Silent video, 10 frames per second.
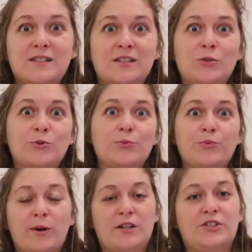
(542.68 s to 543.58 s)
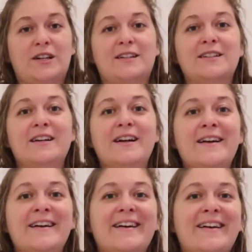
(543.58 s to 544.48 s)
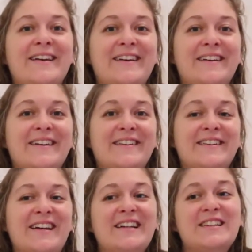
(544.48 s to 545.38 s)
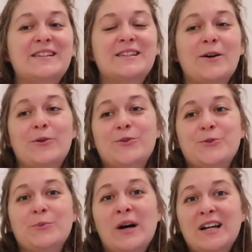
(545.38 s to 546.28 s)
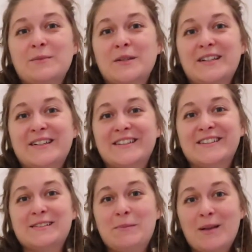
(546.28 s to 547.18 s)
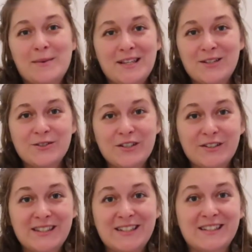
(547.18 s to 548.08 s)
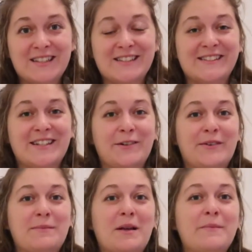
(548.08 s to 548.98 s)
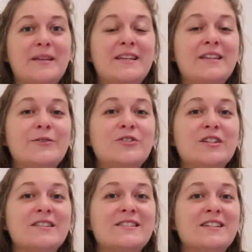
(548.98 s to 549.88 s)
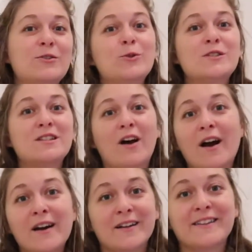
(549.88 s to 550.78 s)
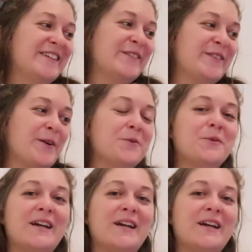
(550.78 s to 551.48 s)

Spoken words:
new project. And that holds you back because maybe you don't need this degree, maybe you just need to start. If you're